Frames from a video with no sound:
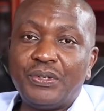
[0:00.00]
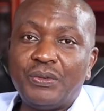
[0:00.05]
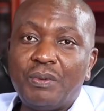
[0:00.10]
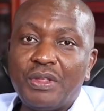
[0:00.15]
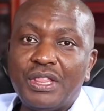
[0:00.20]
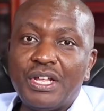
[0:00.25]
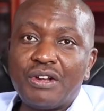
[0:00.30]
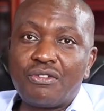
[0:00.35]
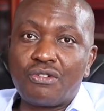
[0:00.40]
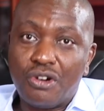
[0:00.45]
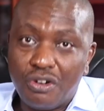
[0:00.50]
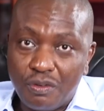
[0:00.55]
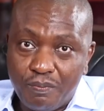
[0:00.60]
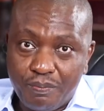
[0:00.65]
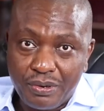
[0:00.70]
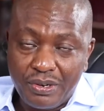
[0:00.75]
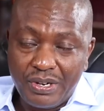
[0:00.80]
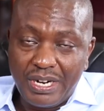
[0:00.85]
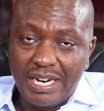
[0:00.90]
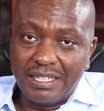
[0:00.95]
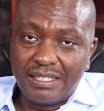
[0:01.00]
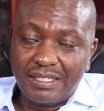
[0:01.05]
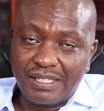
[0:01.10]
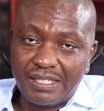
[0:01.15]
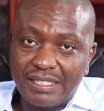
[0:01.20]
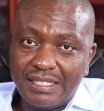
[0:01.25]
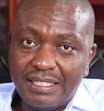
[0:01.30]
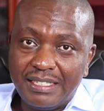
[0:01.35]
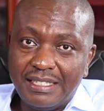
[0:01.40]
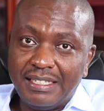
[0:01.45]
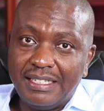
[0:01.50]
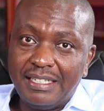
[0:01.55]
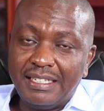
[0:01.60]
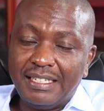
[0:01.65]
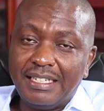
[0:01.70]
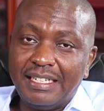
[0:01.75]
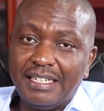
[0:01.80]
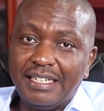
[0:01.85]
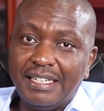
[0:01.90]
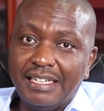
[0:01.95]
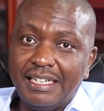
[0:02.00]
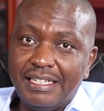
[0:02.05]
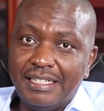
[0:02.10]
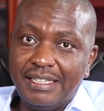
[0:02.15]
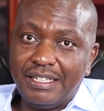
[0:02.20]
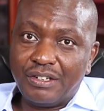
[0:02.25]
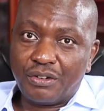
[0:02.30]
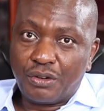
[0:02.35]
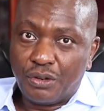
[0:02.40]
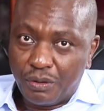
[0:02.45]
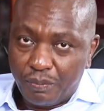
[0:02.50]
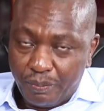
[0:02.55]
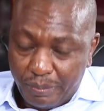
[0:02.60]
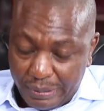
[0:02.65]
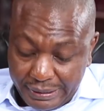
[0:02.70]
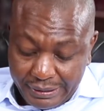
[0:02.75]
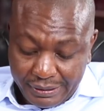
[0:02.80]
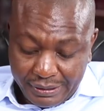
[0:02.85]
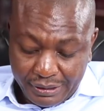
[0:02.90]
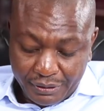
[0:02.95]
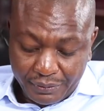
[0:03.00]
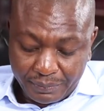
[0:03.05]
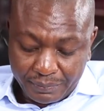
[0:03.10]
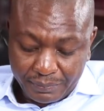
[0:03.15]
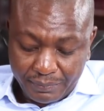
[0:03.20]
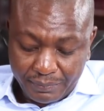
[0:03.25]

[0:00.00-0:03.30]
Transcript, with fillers: with the wrong product and in the wrong place.